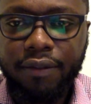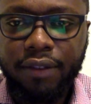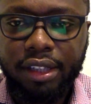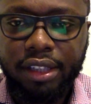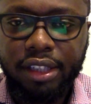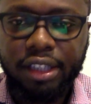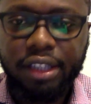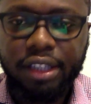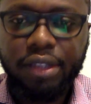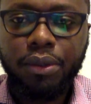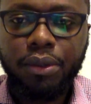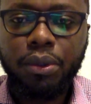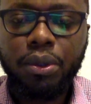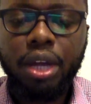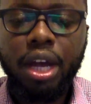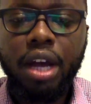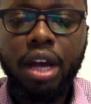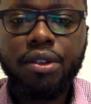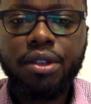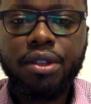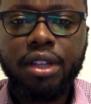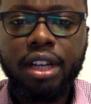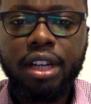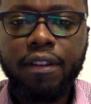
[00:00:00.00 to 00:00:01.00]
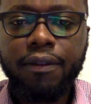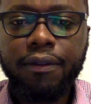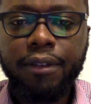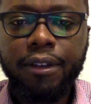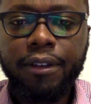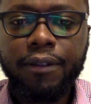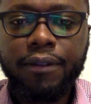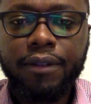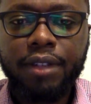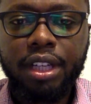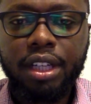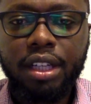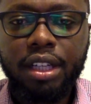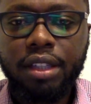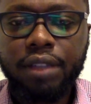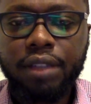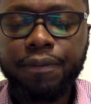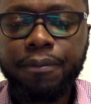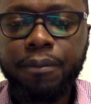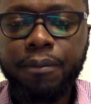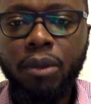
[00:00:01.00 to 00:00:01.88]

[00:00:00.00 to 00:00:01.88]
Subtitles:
versus 2015.